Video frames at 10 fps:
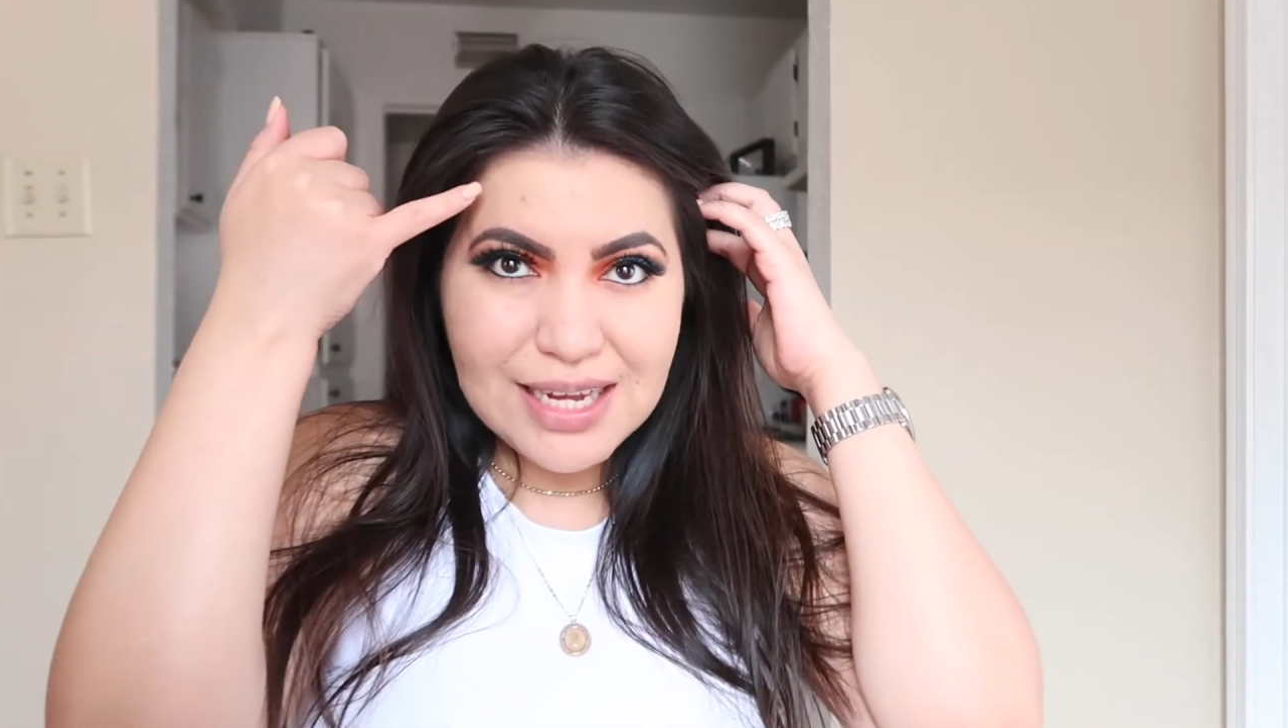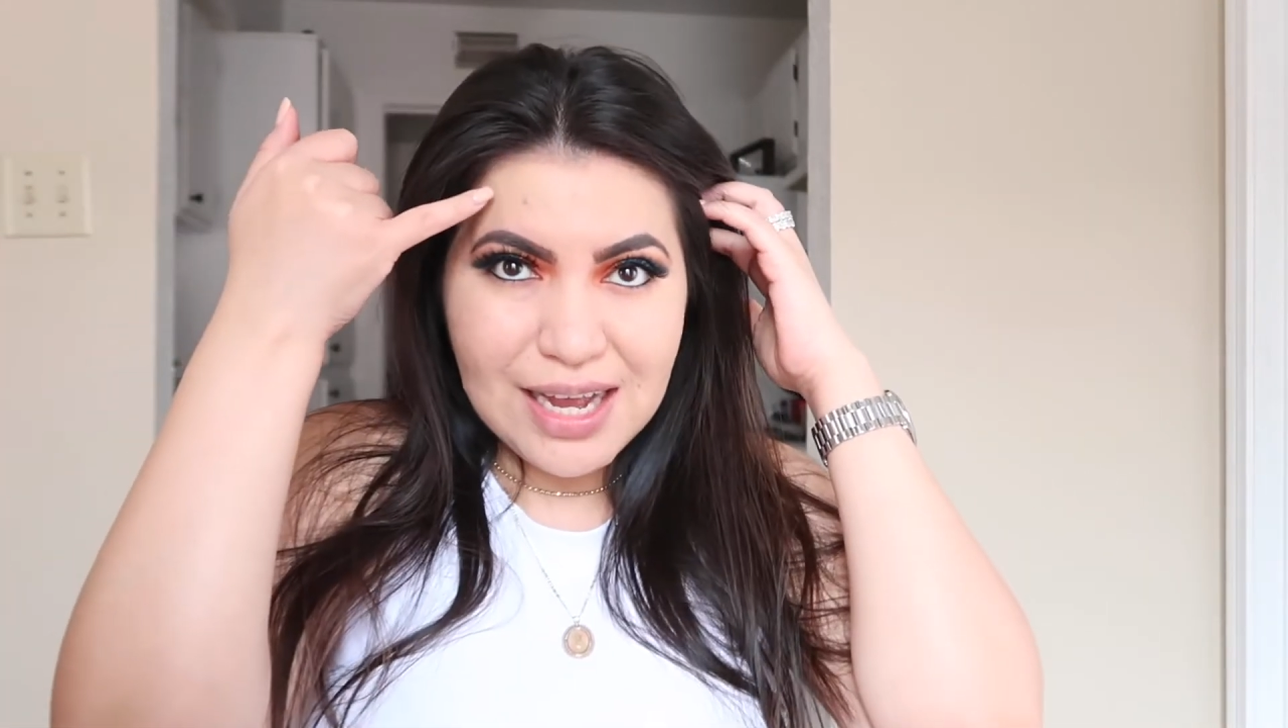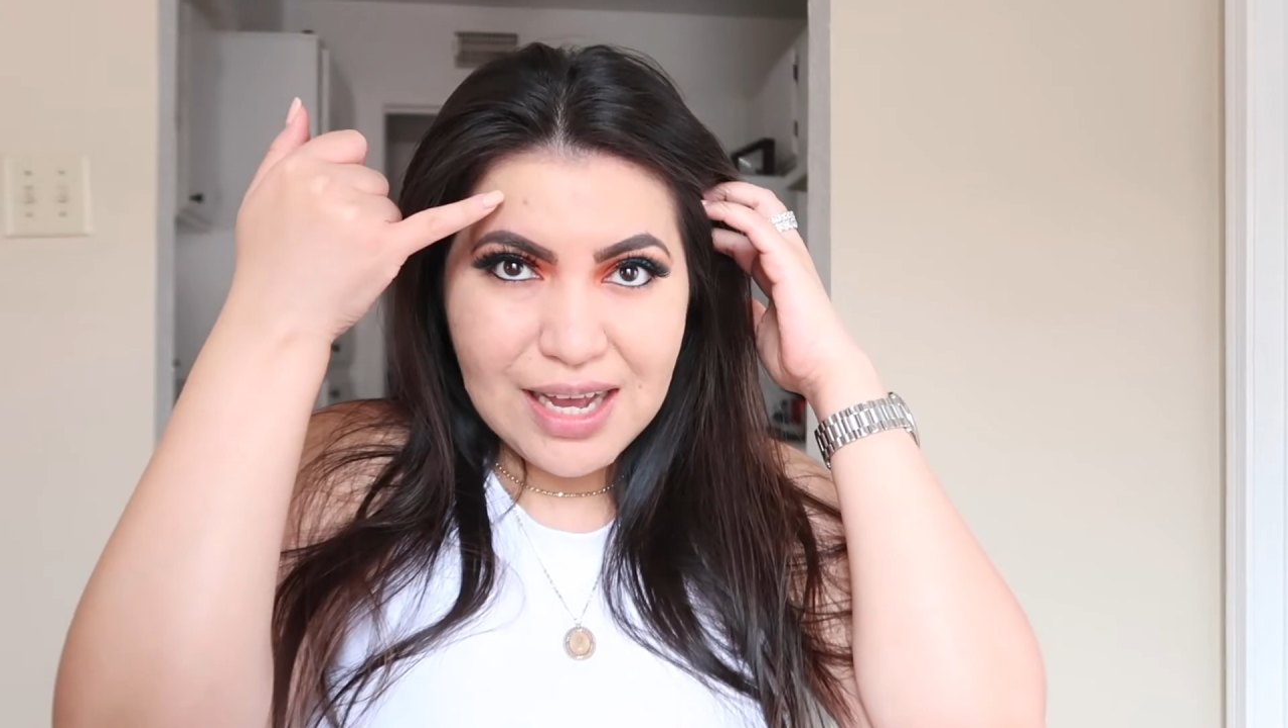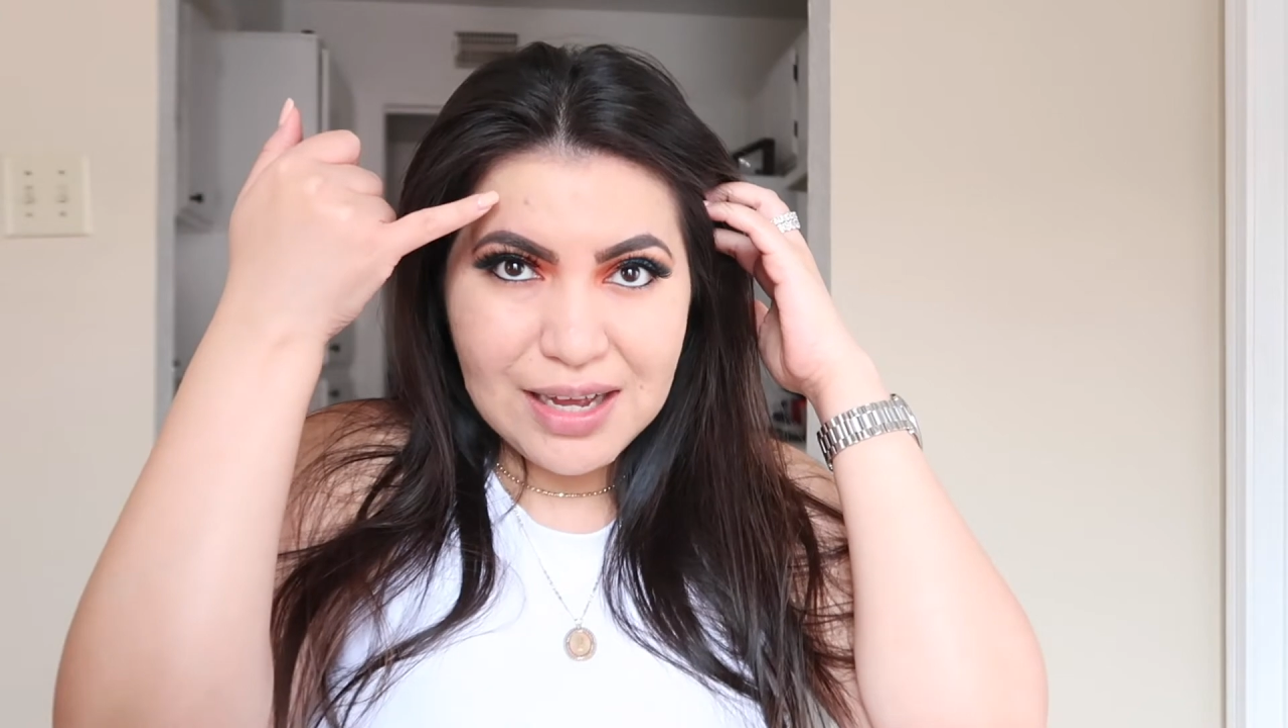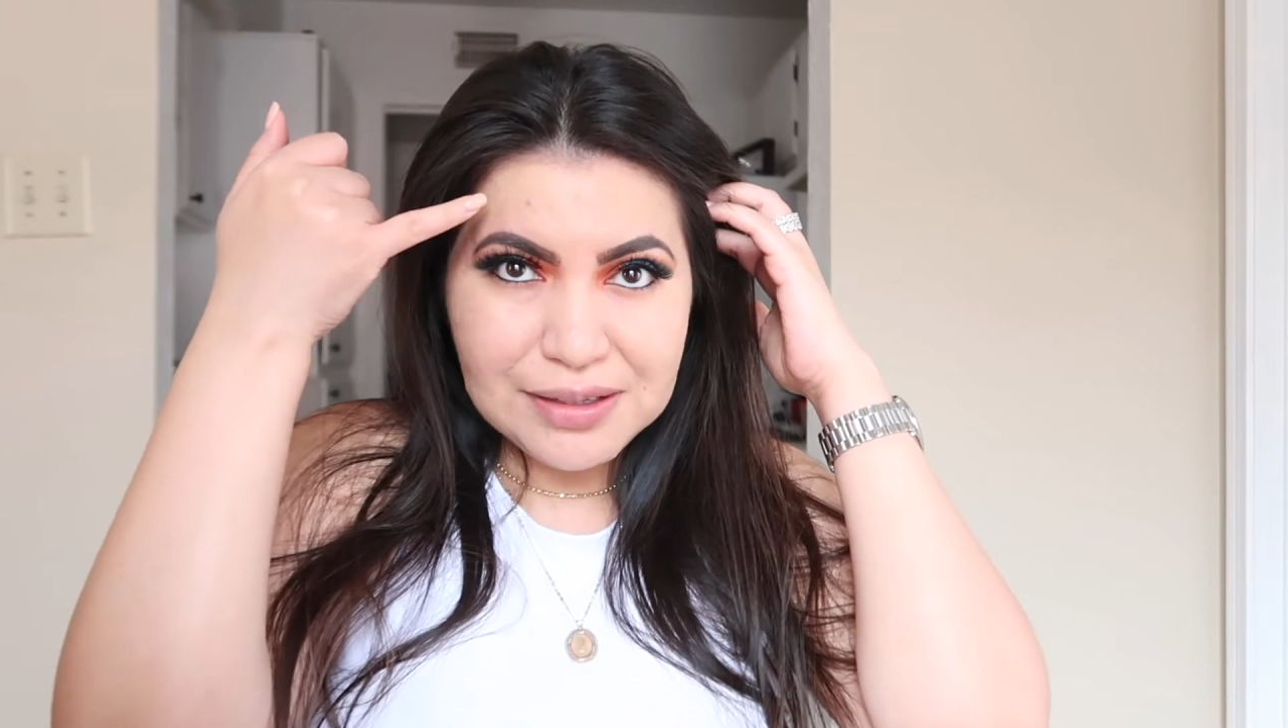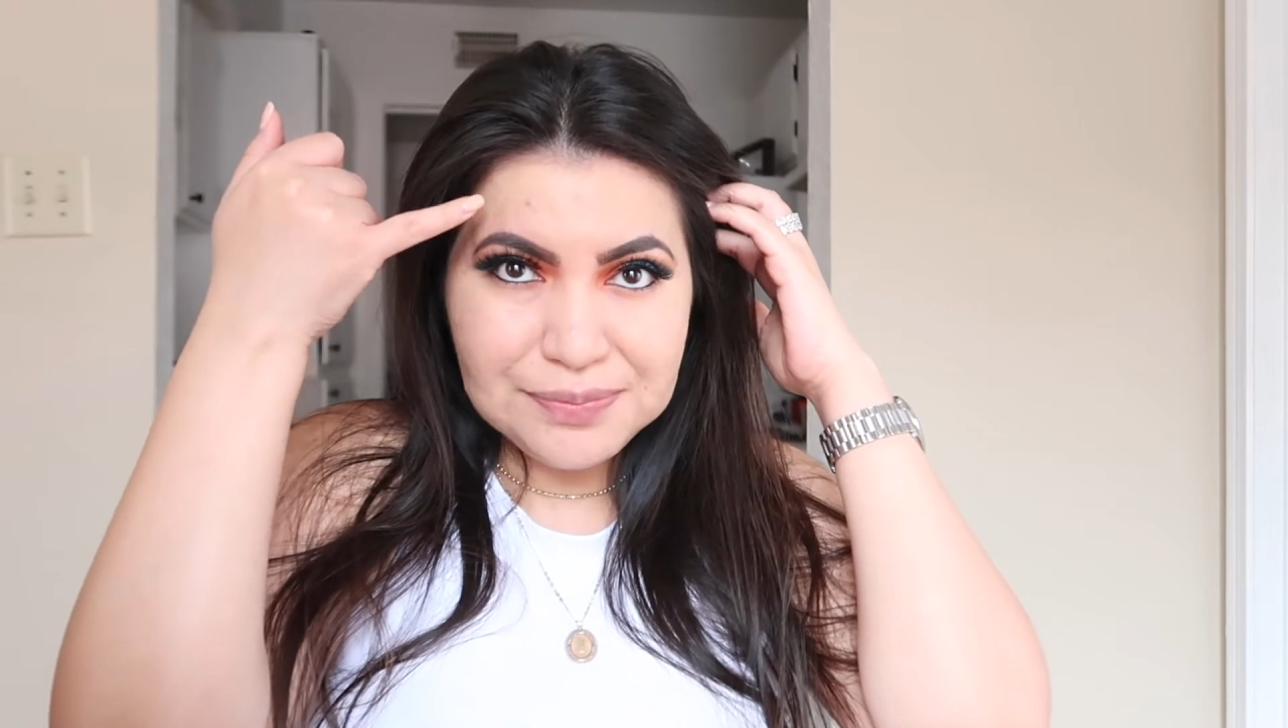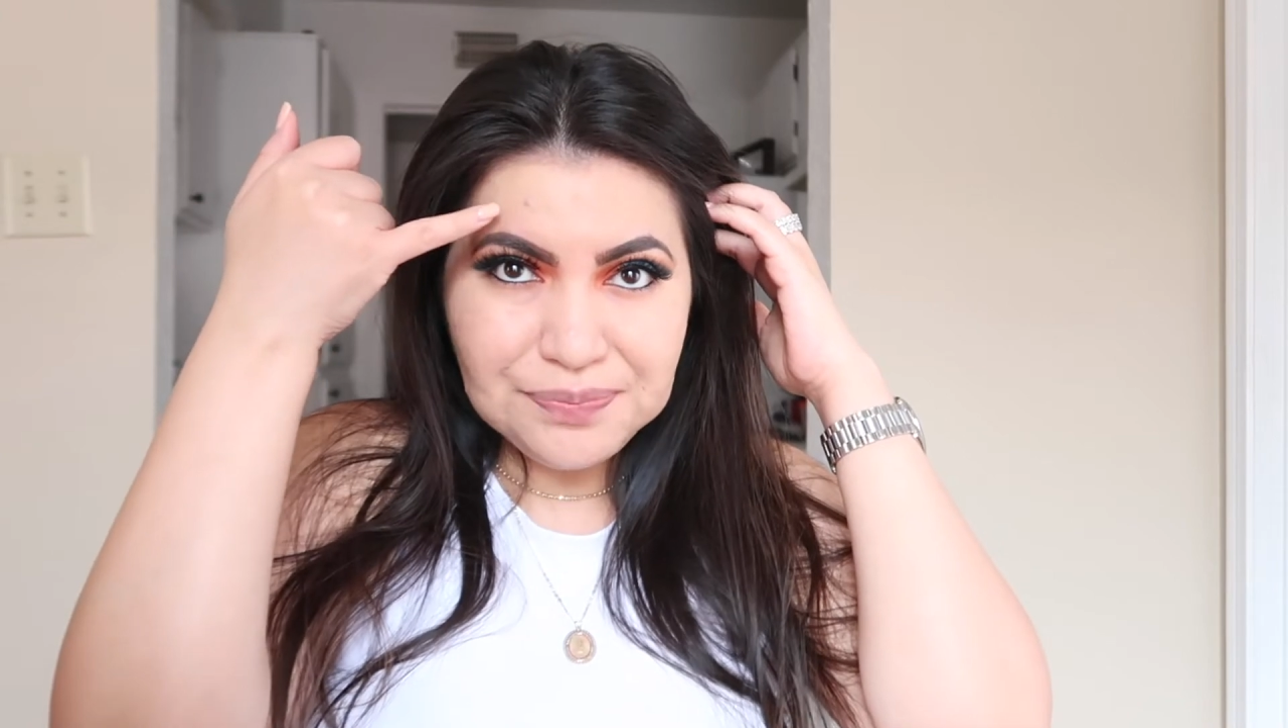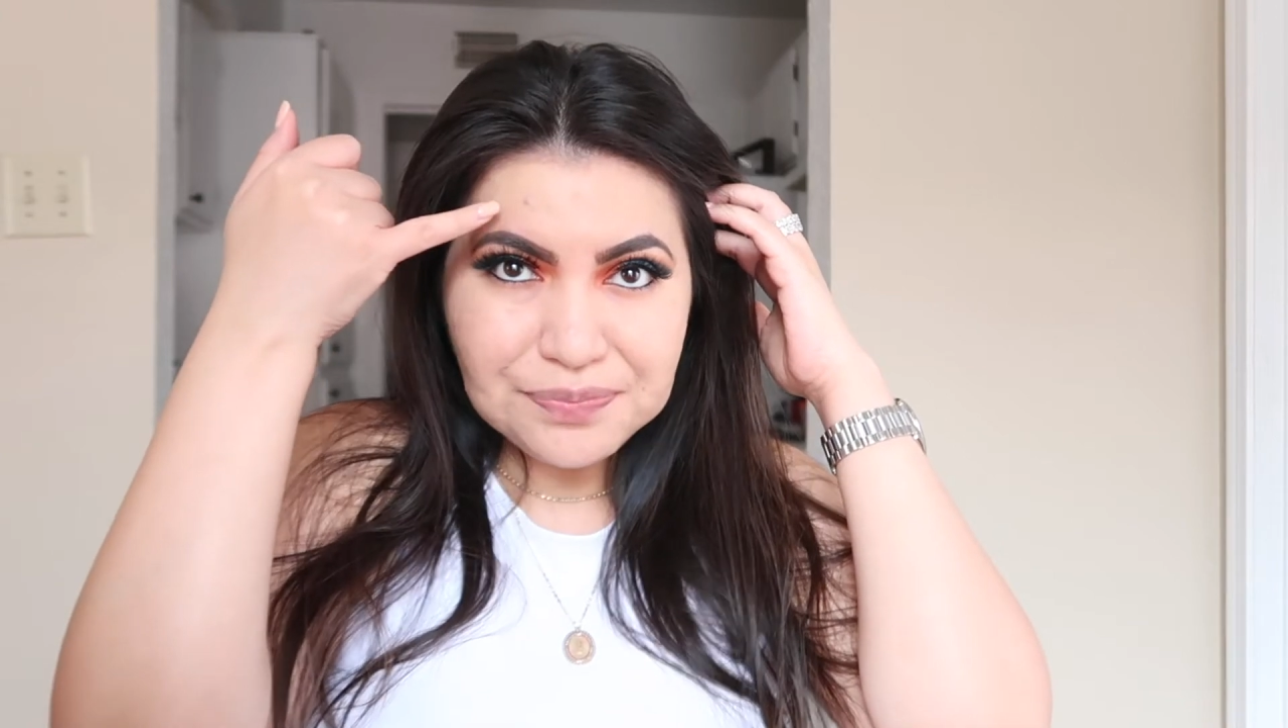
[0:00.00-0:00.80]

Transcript: uh,